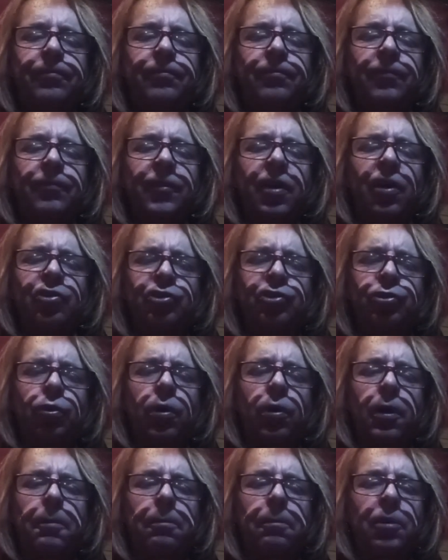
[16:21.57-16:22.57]
a
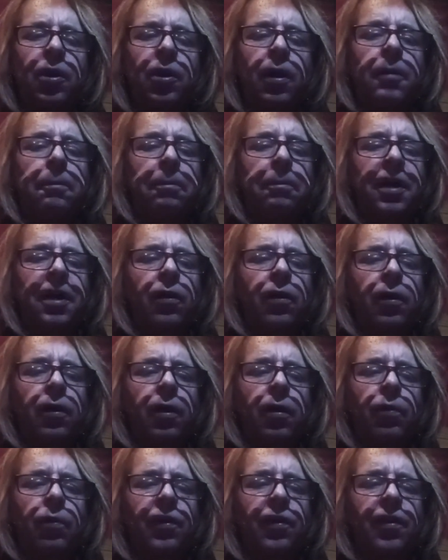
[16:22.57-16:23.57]
short, blunt pillar
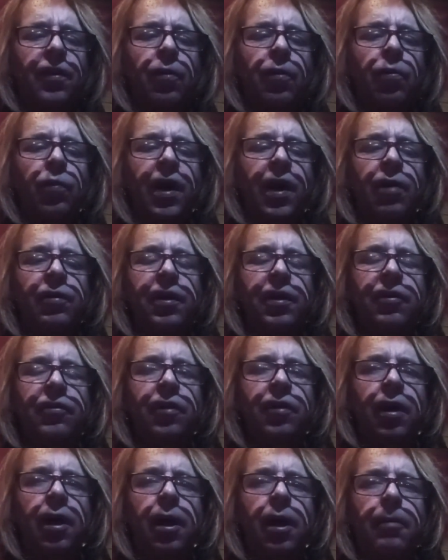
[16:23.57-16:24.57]
with a rounded
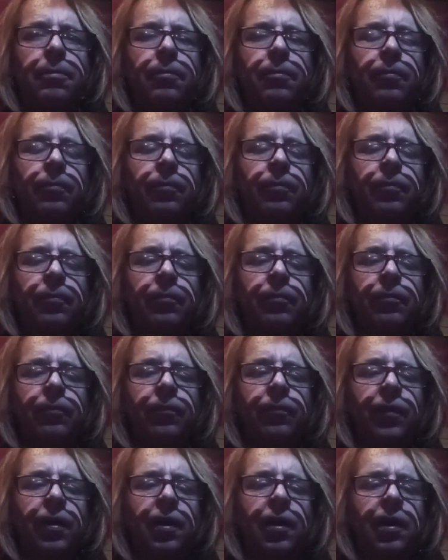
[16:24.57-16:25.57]
top.
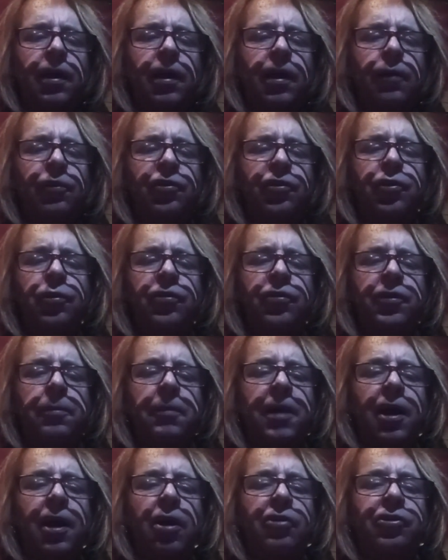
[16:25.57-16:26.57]
It was too
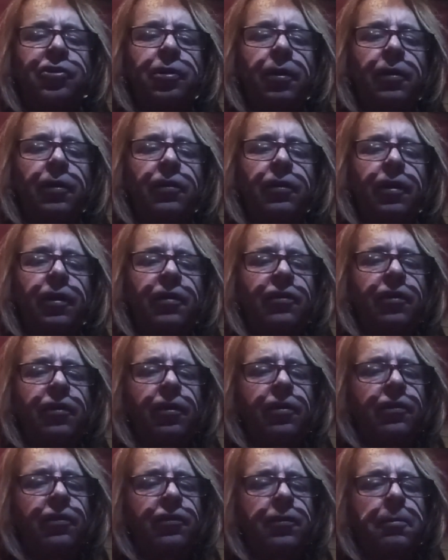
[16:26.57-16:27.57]

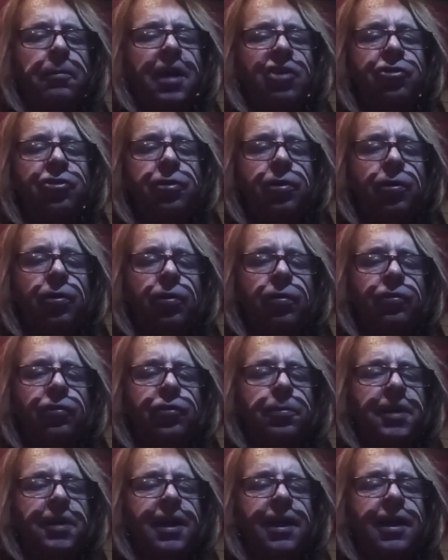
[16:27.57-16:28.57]
symmetrical to
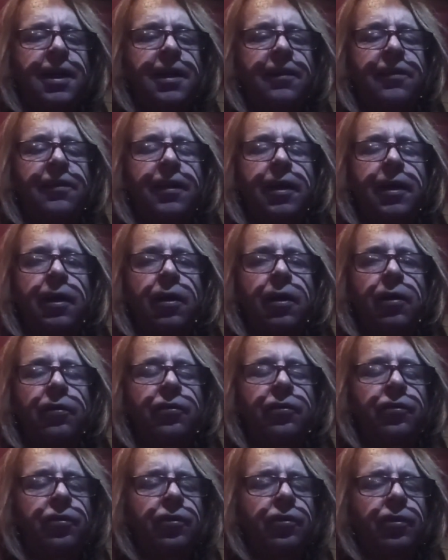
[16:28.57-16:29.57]
be anything
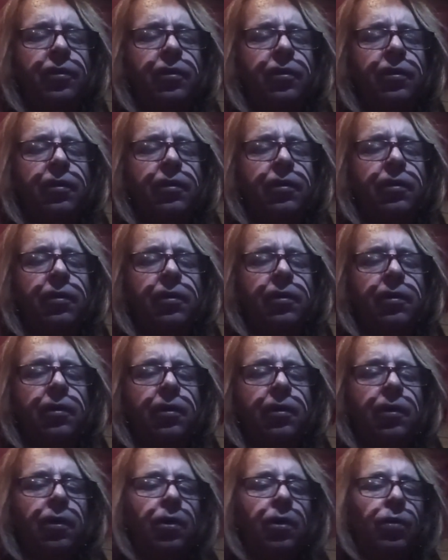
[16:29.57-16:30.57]
else.
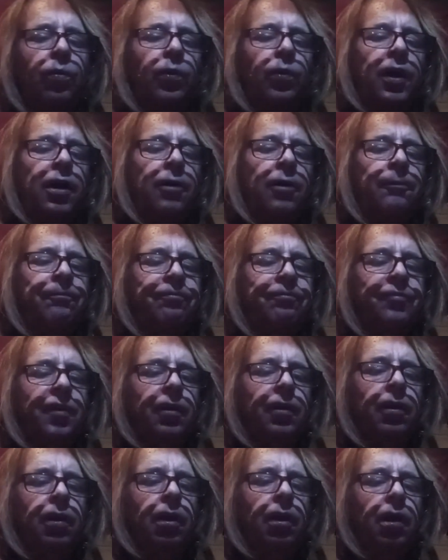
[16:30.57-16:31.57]
Well,
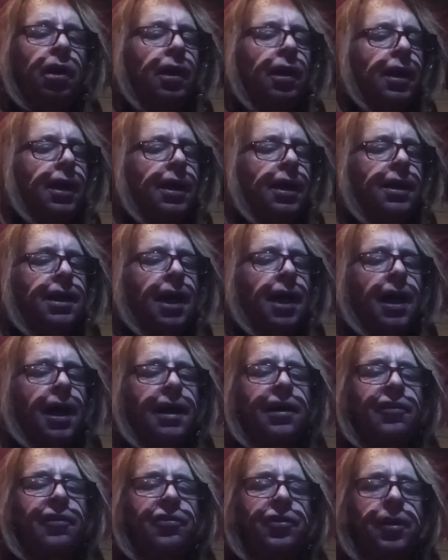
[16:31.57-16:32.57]
he had got
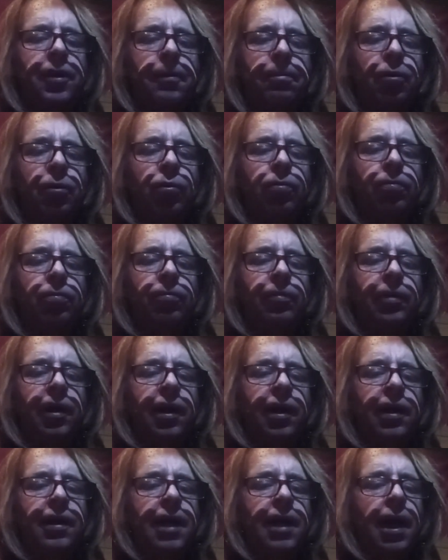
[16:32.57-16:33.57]
his temple,
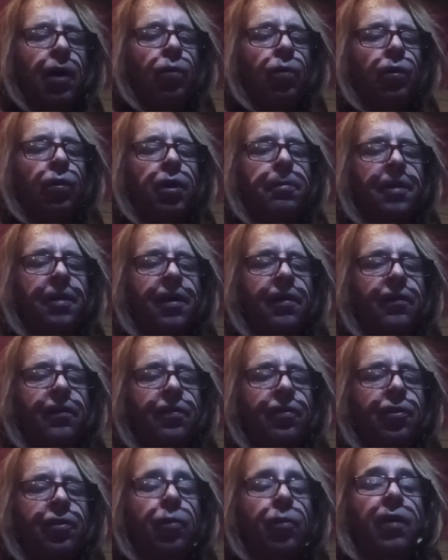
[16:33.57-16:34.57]
and now what about
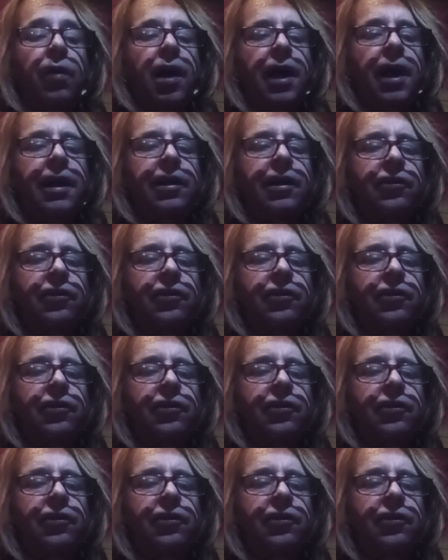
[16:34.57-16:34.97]
the rite?